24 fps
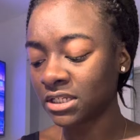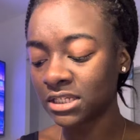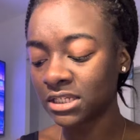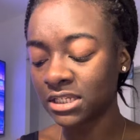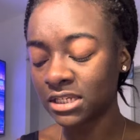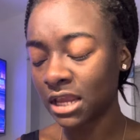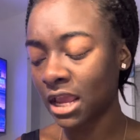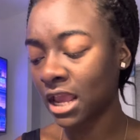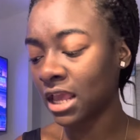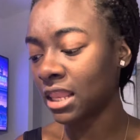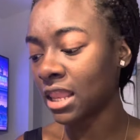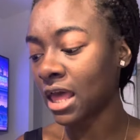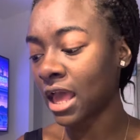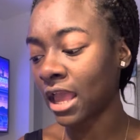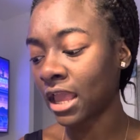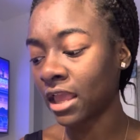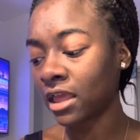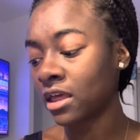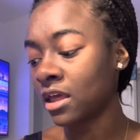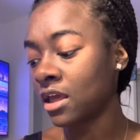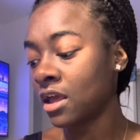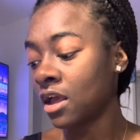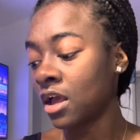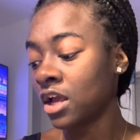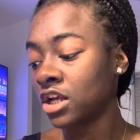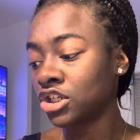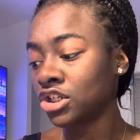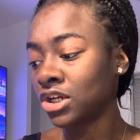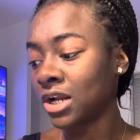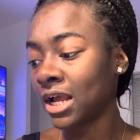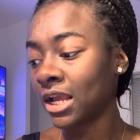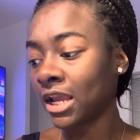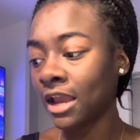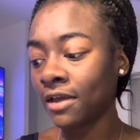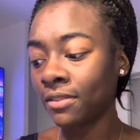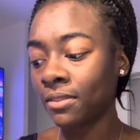stay? Like, should
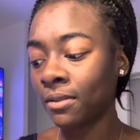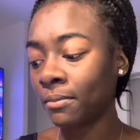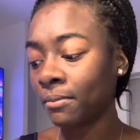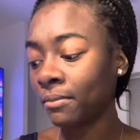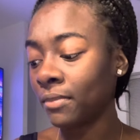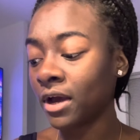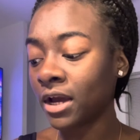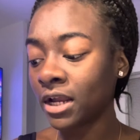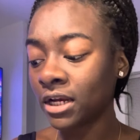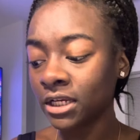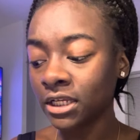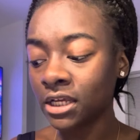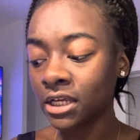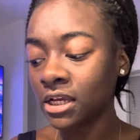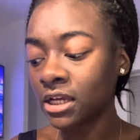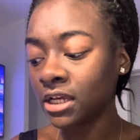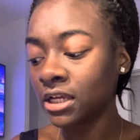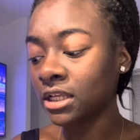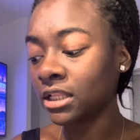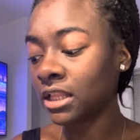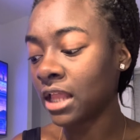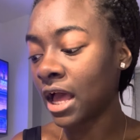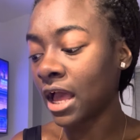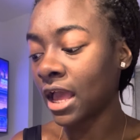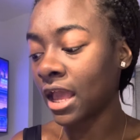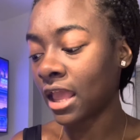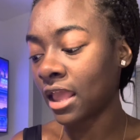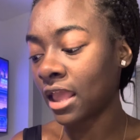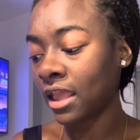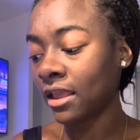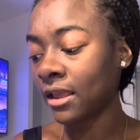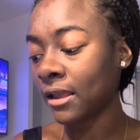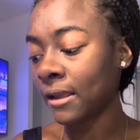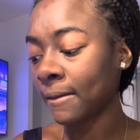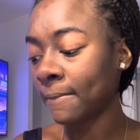I give them money? Like,